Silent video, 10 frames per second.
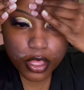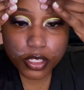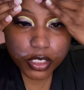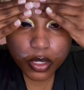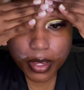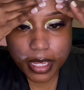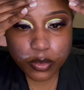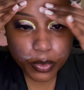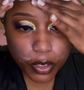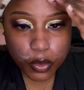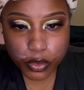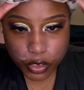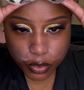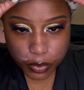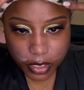So yes, we are going
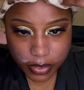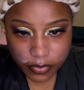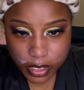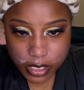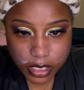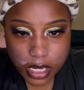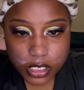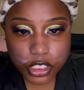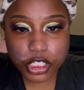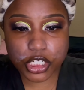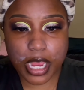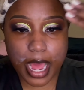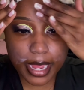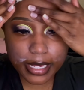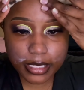to give this a
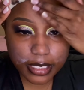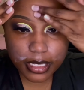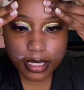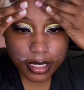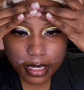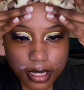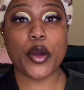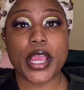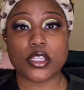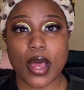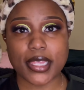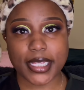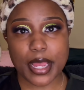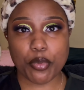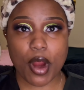shot. Okay, I
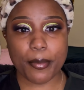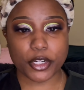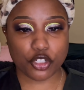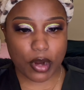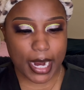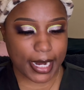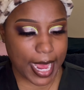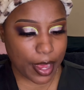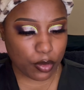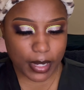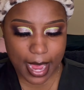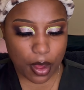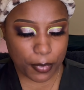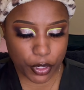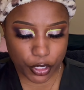let that primer dry down. Now
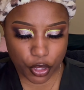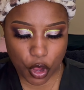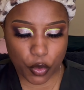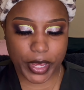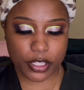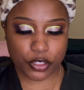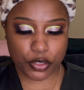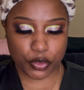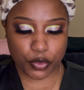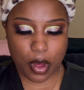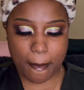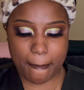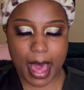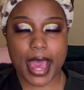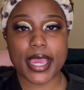I'm gonna go into
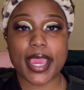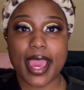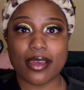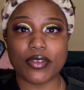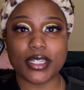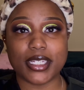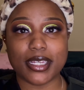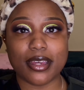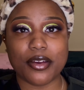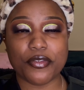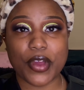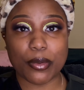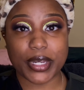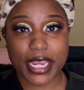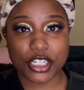my KVD
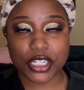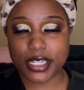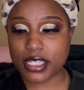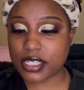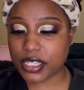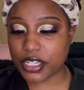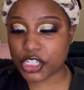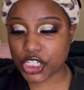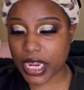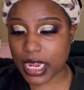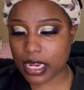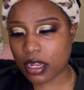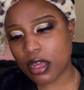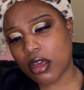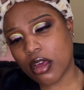foundation. This is in the shade,
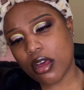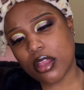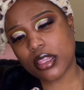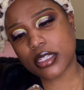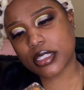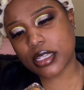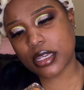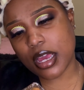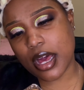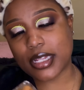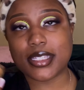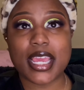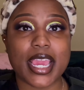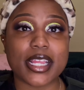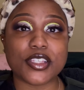let's see, uh,
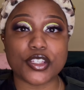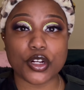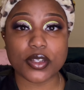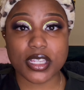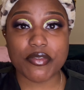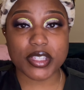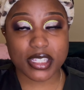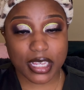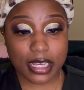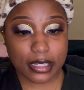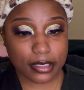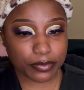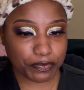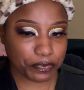tan 076.